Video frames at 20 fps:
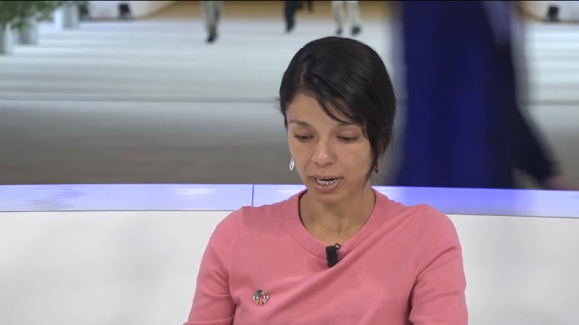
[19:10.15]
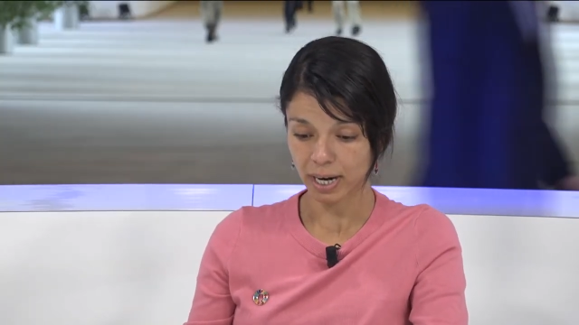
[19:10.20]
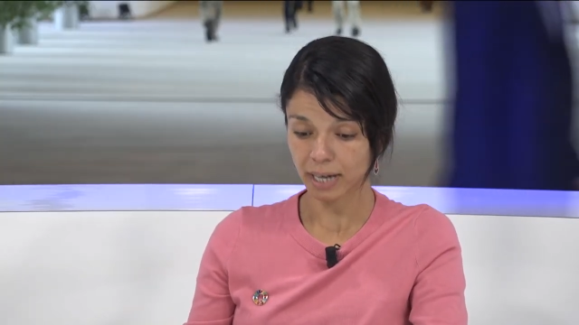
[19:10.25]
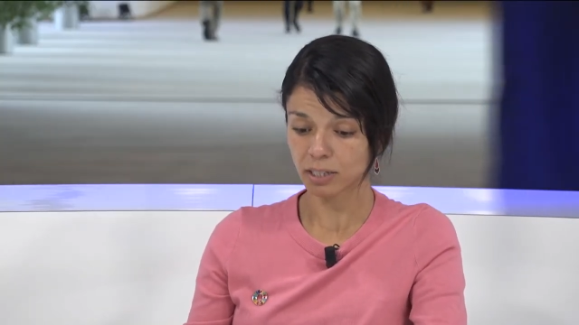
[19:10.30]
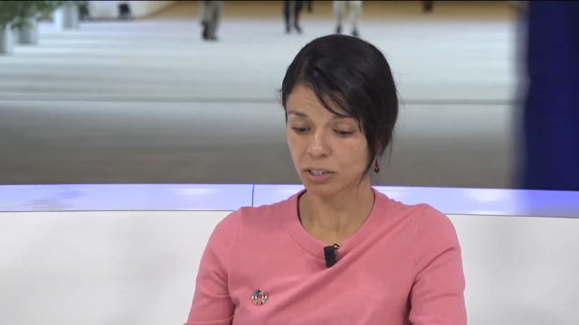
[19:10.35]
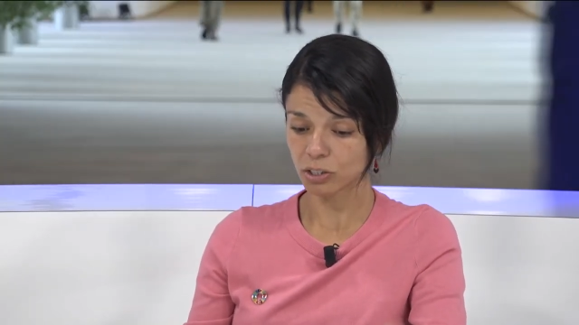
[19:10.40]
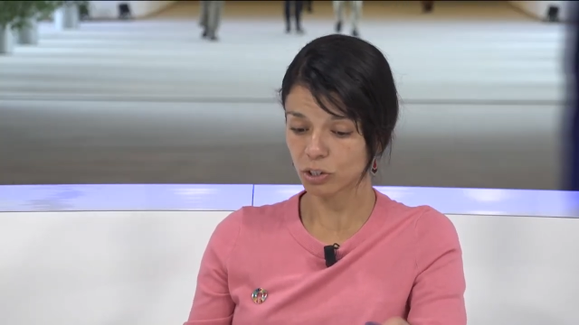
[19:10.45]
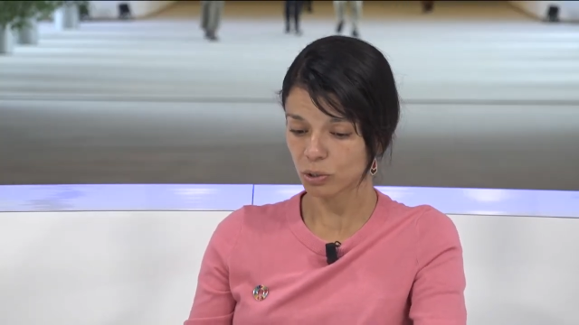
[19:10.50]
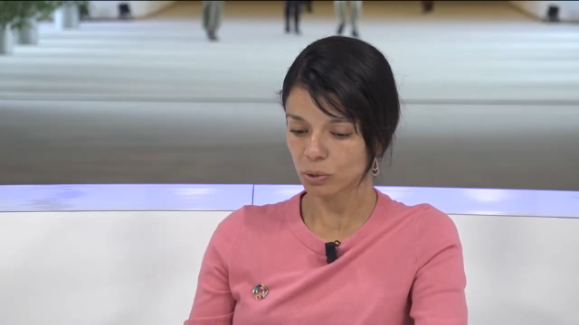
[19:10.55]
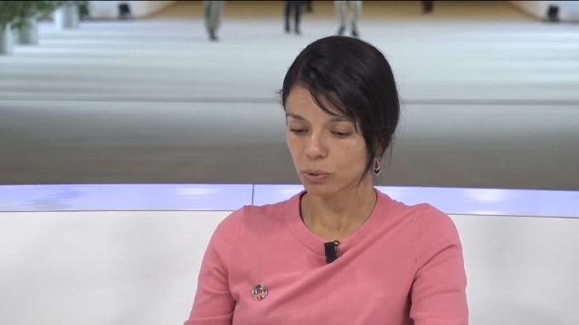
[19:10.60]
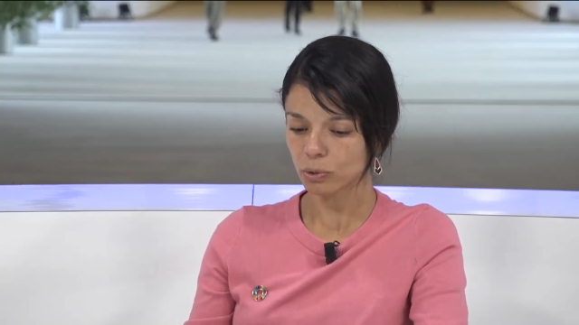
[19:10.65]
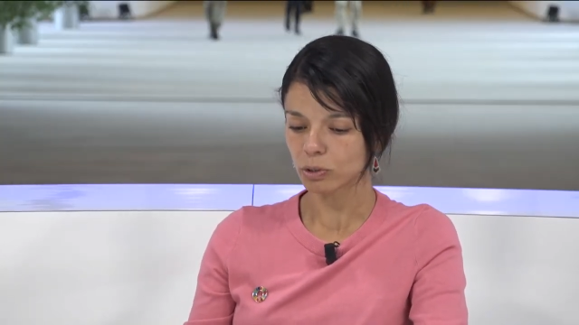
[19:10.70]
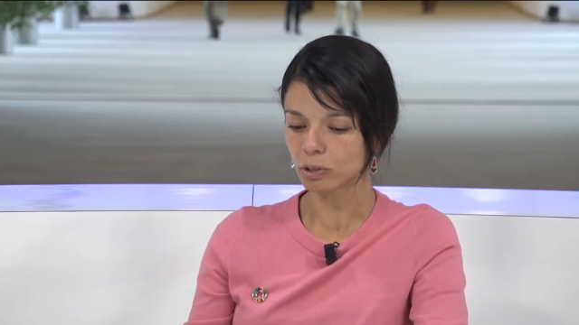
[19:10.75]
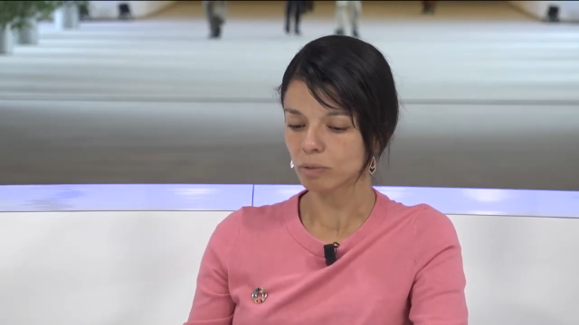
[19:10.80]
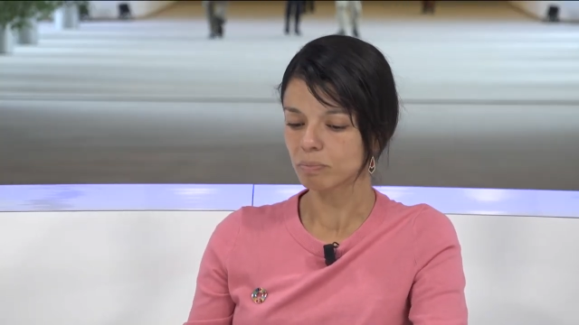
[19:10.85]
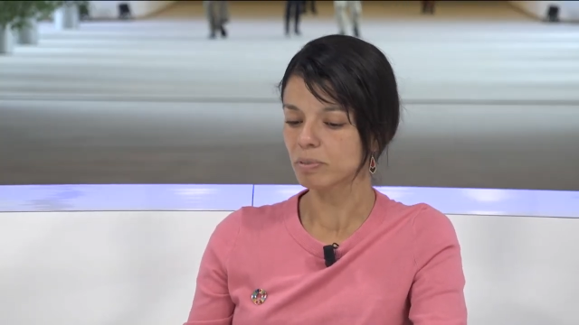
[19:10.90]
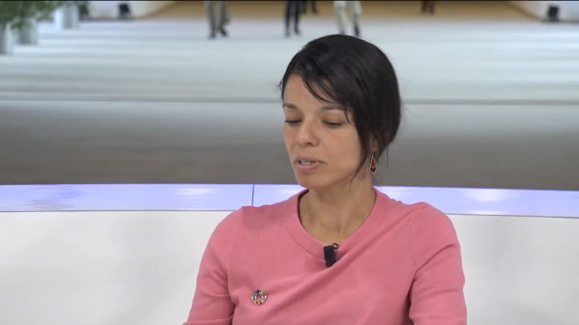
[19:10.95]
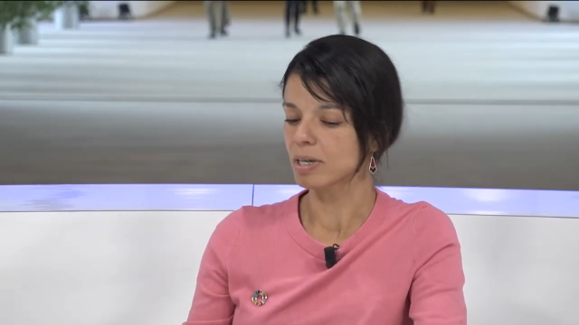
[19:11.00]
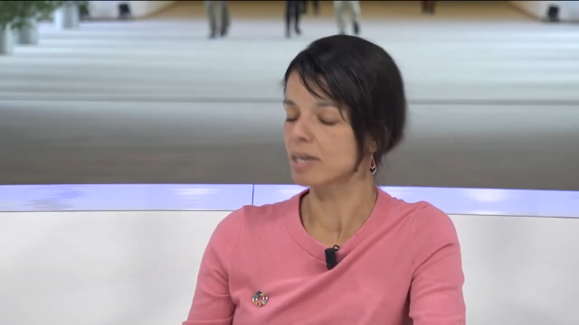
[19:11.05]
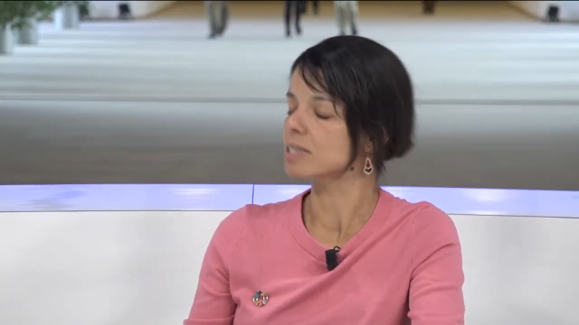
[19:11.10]
And
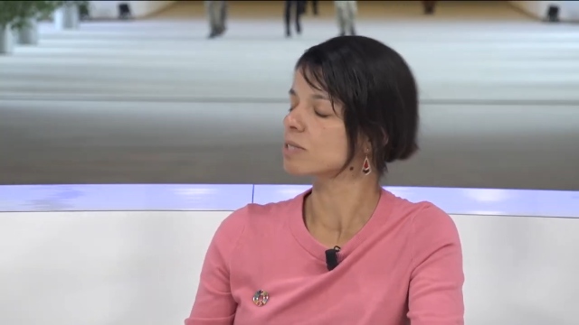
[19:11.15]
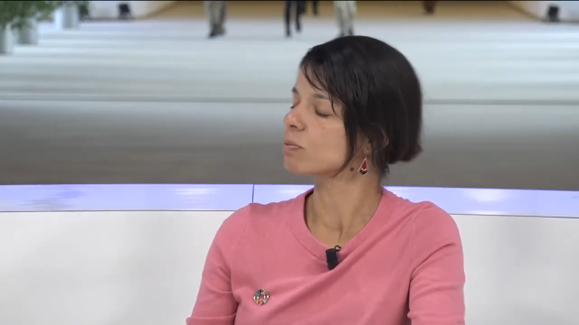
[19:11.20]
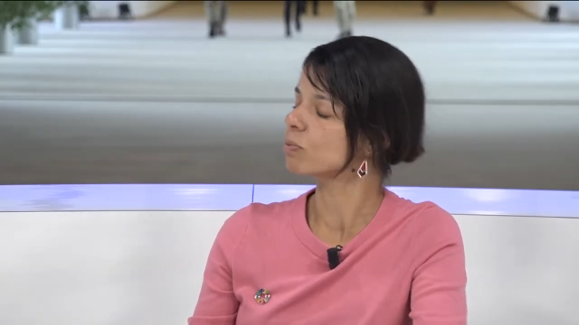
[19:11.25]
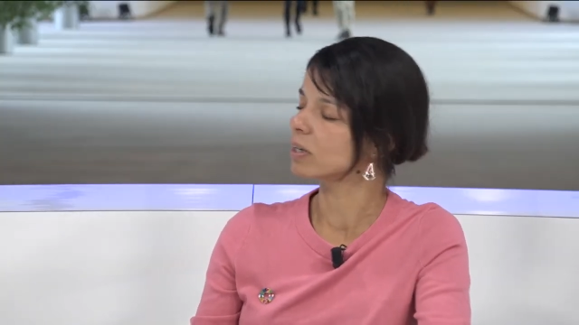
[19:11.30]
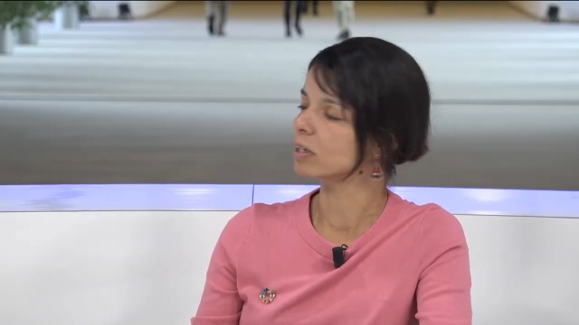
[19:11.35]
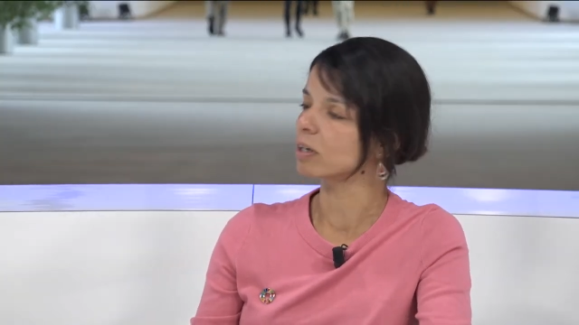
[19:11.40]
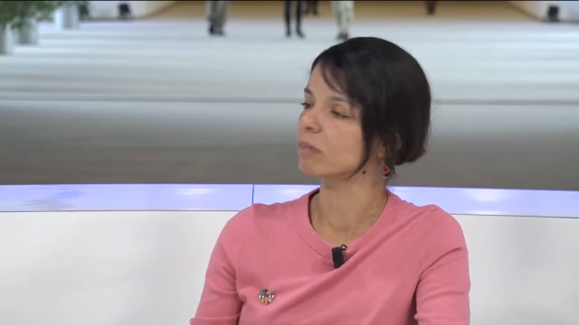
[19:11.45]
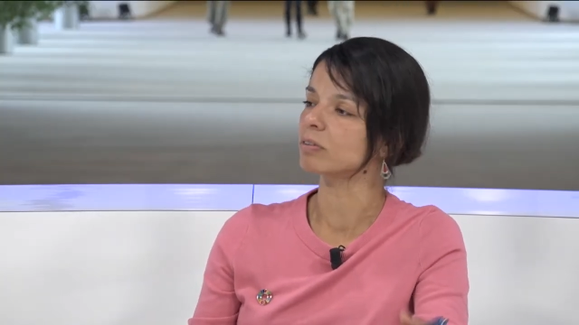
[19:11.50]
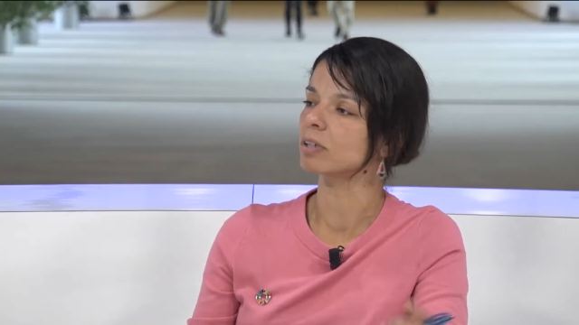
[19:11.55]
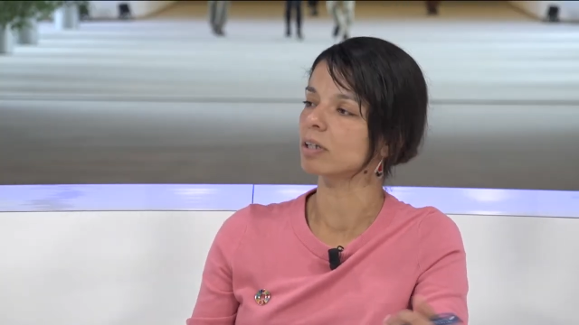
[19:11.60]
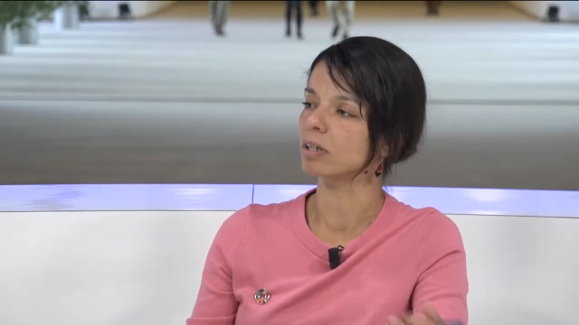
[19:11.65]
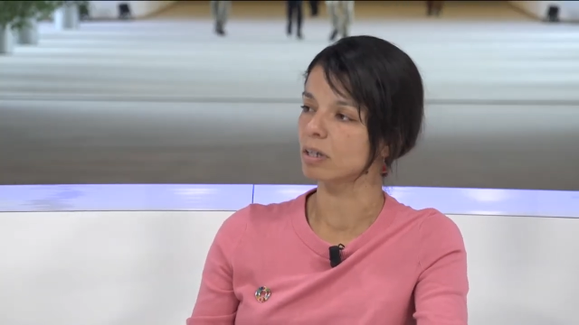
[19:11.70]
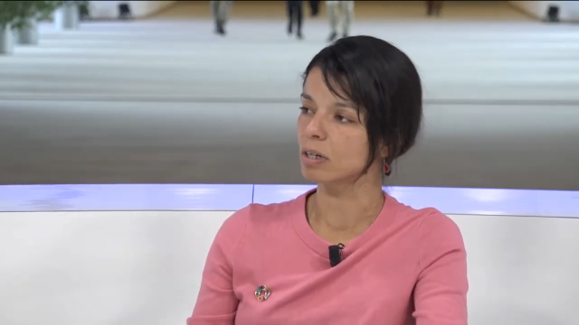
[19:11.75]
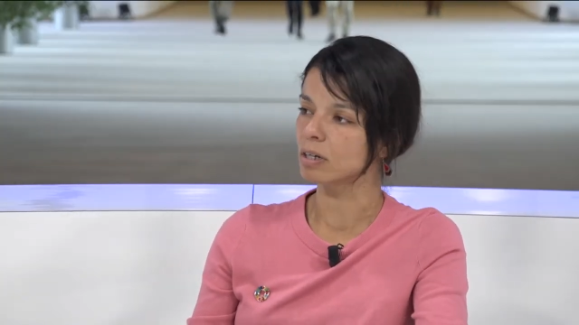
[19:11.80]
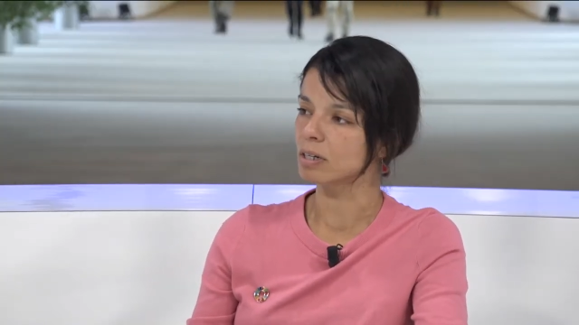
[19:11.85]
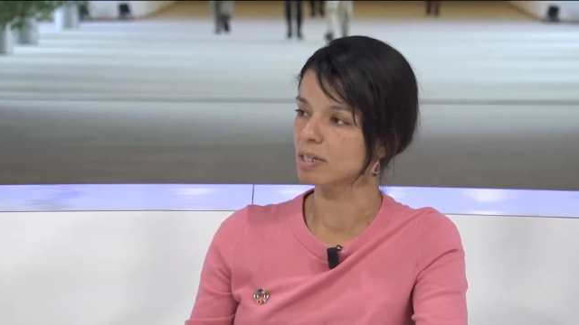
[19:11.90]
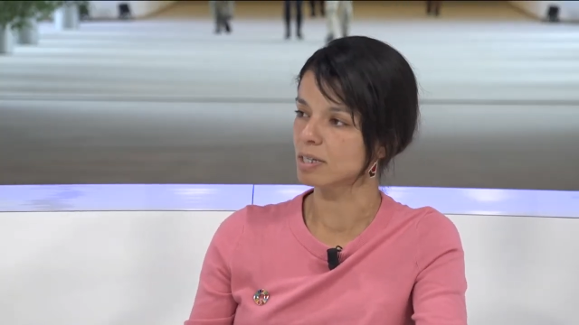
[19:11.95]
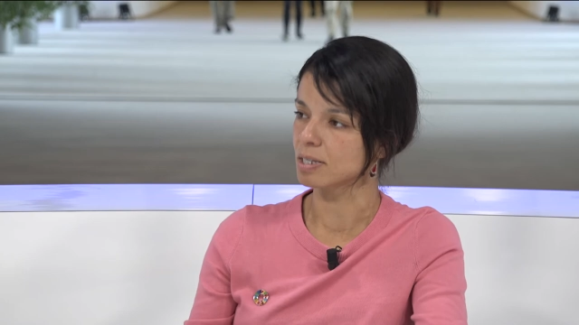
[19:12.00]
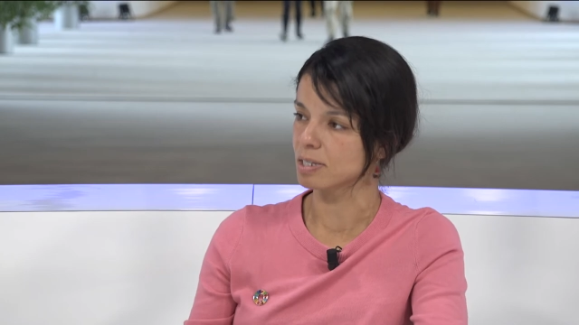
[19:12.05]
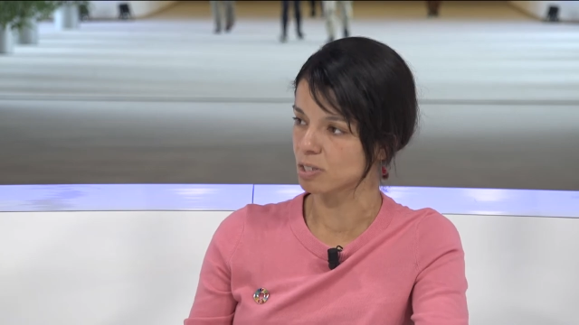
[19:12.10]
Europe has one of the
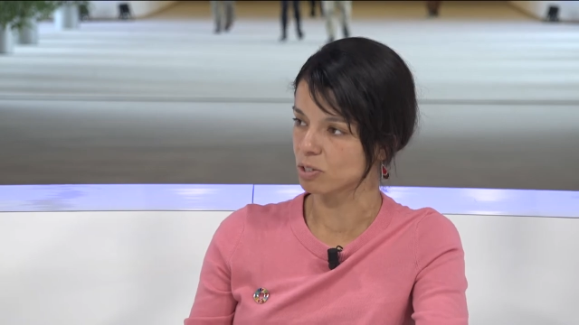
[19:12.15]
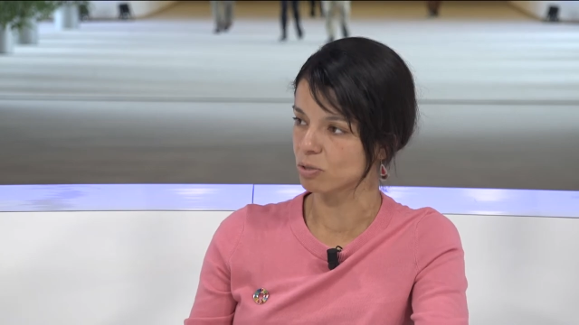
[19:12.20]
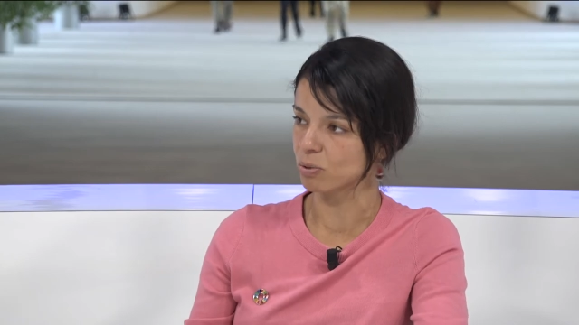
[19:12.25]
longest